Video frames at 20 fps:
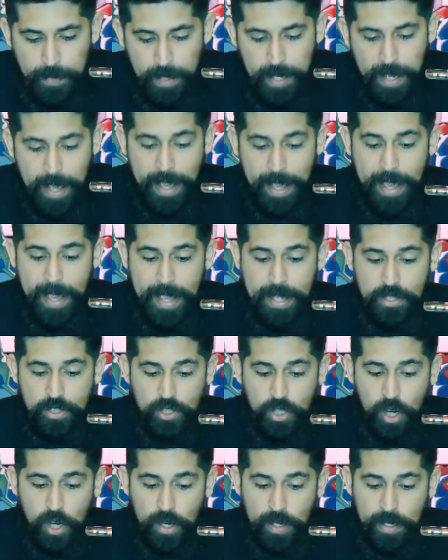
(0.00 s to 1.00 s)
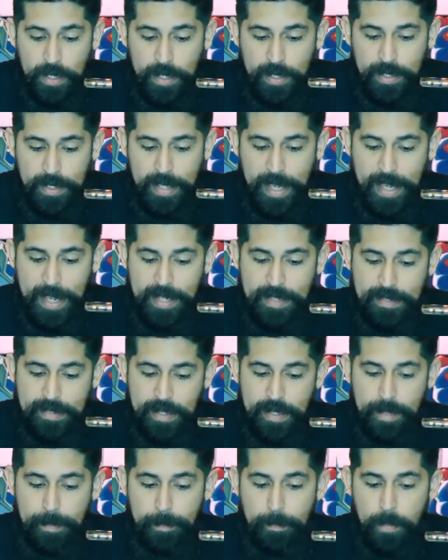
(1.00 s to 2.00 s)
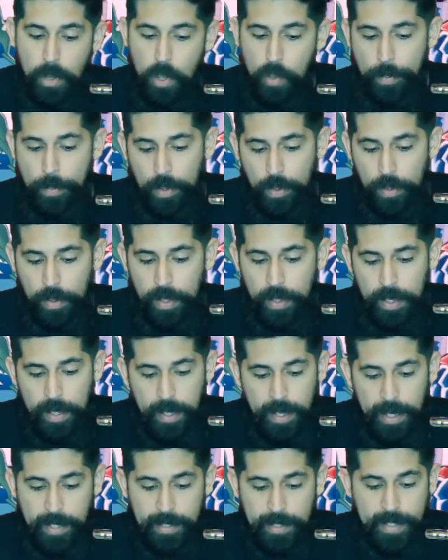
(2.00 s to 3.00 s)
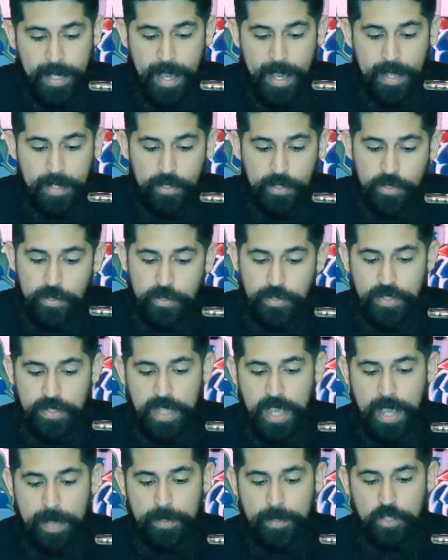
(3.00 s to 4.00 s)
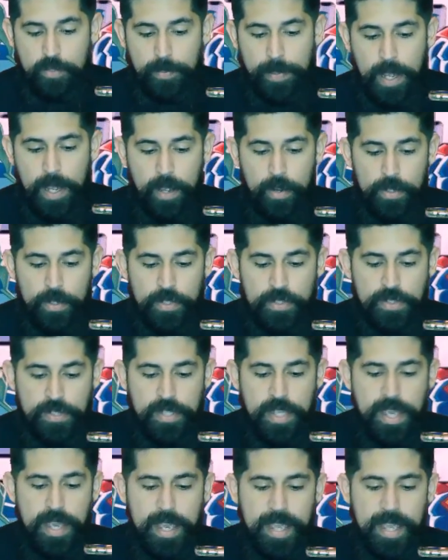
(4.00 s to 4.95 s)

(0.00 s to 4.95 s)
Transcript: a hit target gains immobile and can't use damage powers.